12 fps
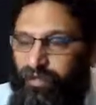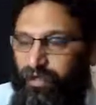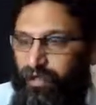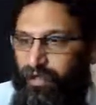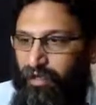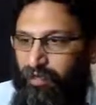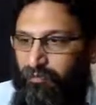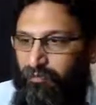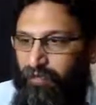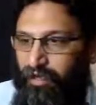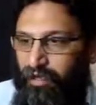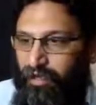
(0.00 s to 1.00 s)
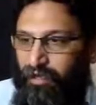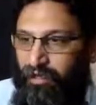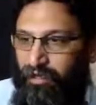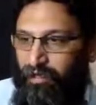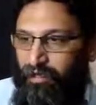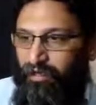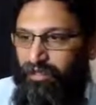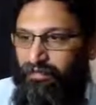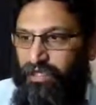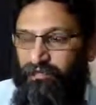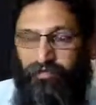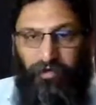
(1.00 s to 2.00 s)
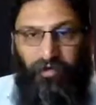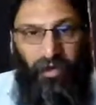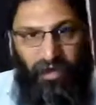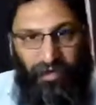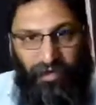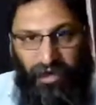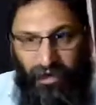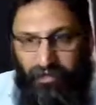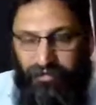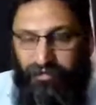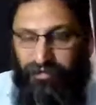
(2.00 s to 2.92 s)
a telephone hotline,